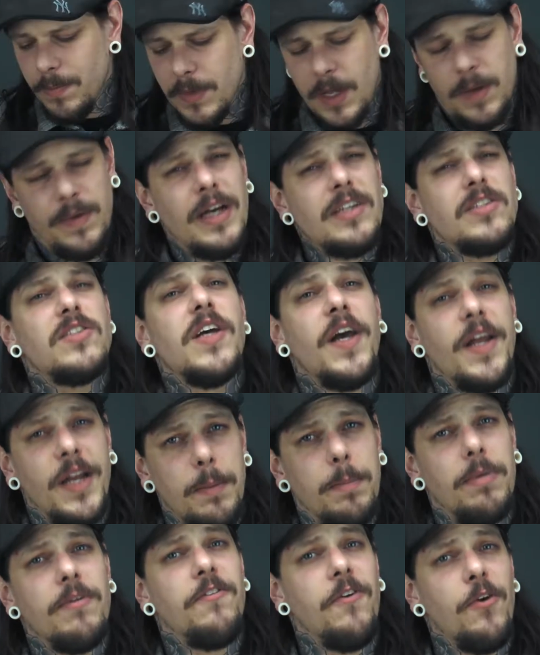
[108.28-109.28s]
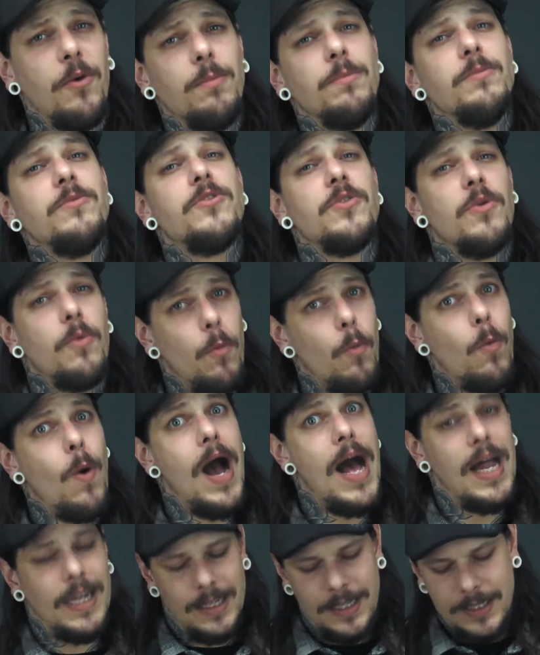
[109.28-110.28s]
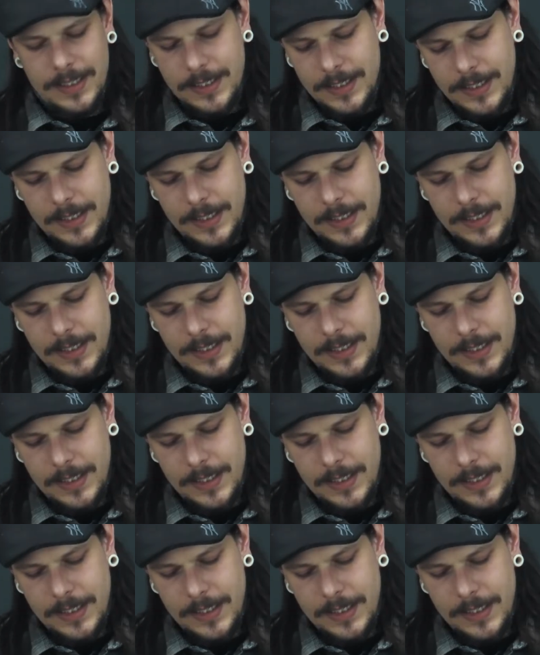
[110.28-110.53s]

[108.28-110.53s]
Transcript: Now that certainly performs well.